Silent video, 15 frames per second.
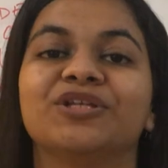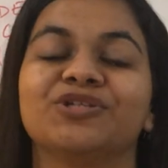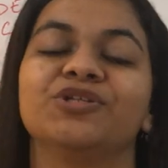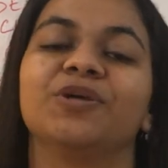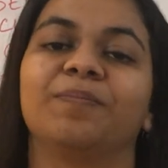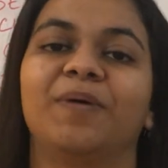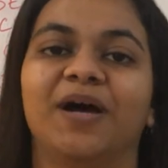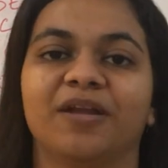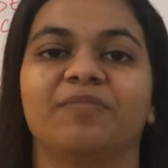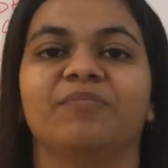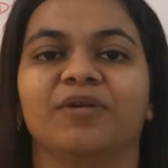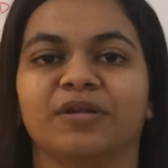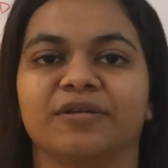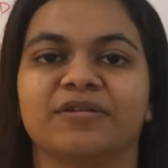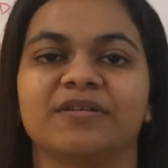kitchen
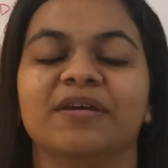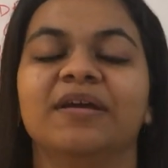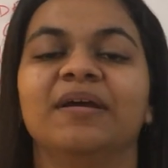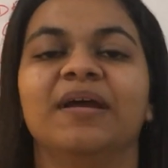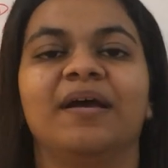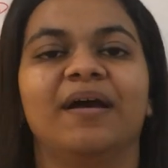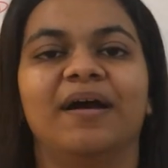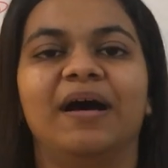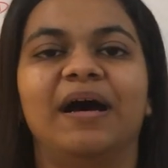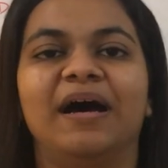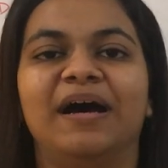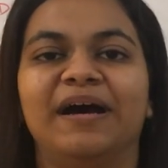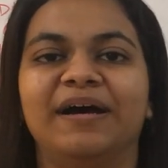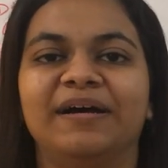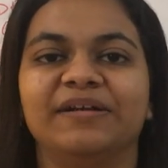apartment.
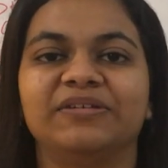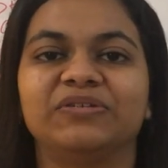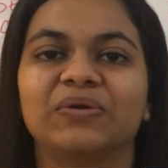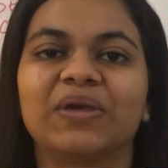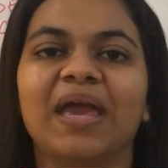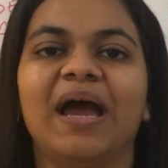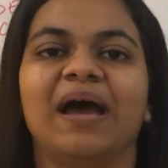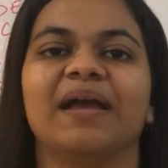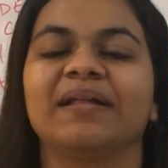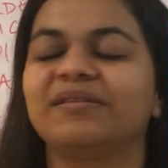So yeah,